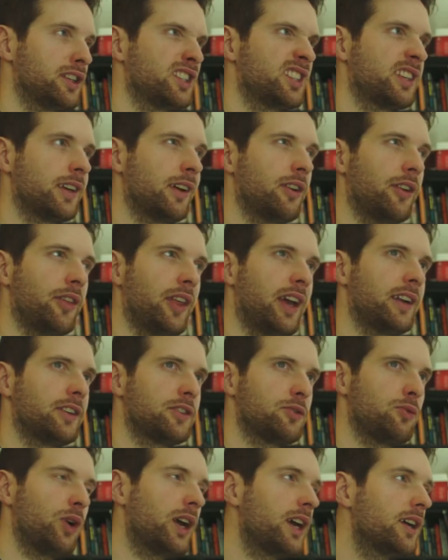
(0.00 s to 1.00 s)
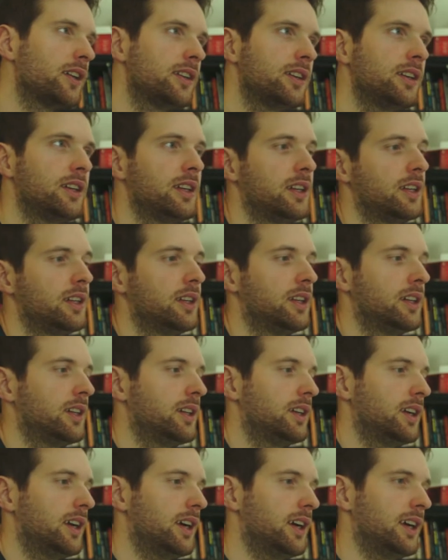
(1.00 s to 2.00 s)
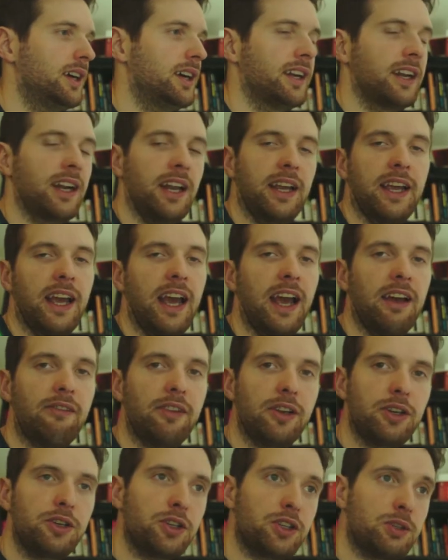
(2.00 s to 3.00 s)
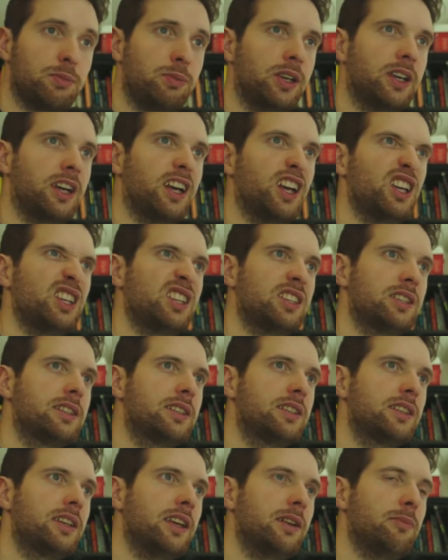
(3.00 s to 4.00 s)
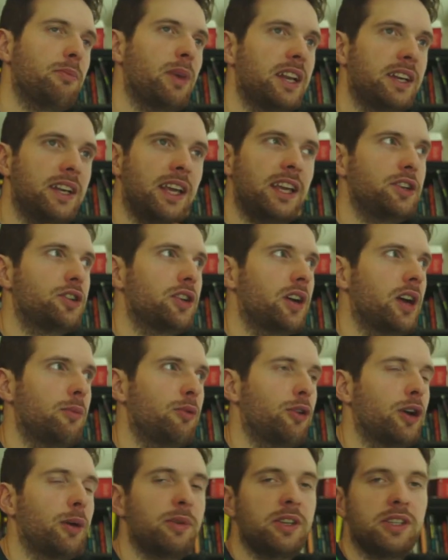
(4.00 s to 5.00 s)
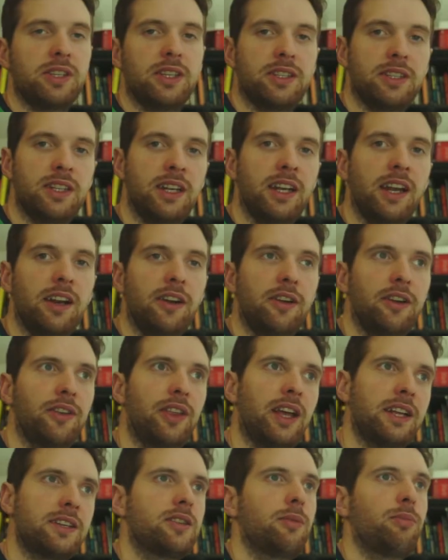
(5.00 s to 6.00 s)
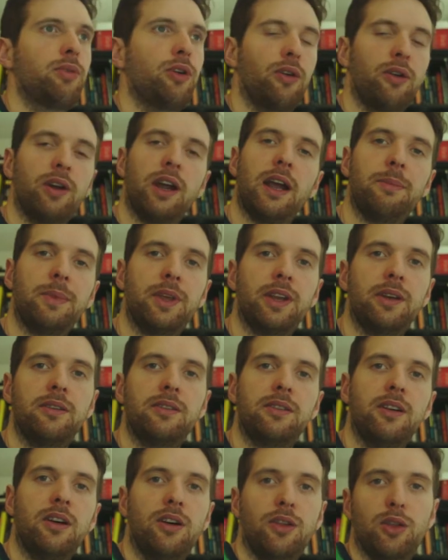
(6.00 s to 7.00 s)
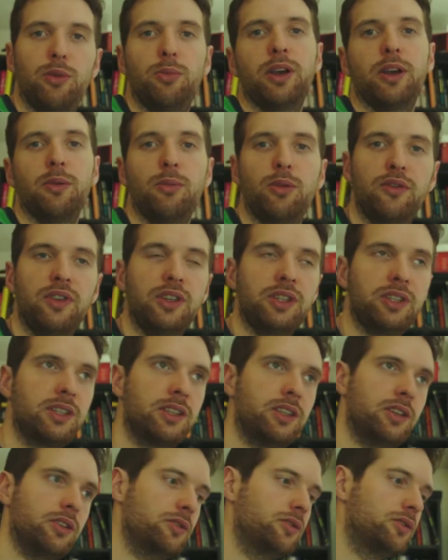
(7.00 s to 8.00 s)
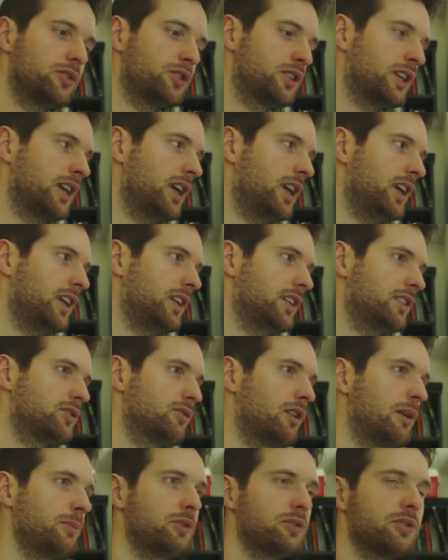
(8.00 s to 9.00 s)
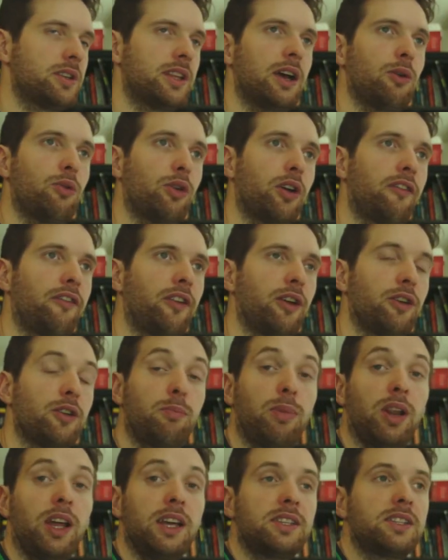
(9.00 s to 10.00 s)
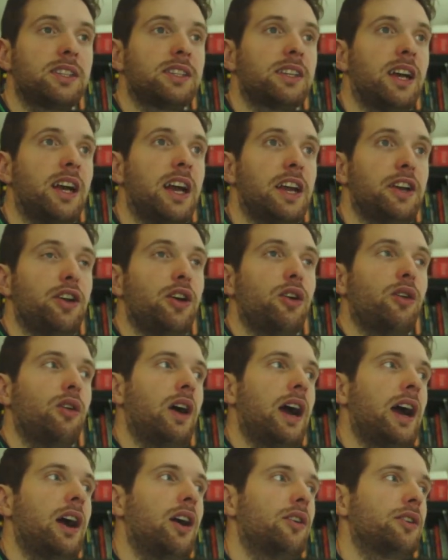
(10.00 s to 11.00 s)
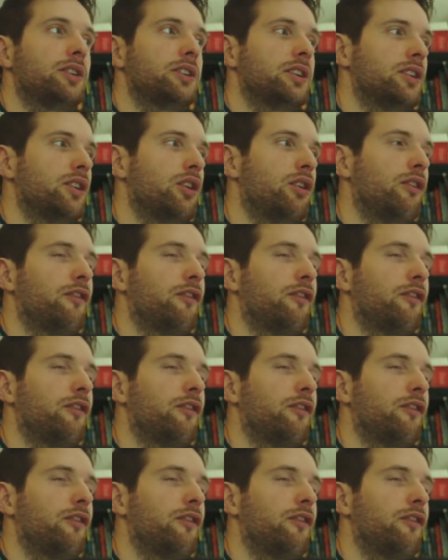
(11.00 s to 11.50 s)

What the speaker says: discount on that as well. And I like Avid just because in my day job where I'm an assistant editor, that's the program that all the bigger movies use, and so I'm used to that workflow. Plus, I know how to go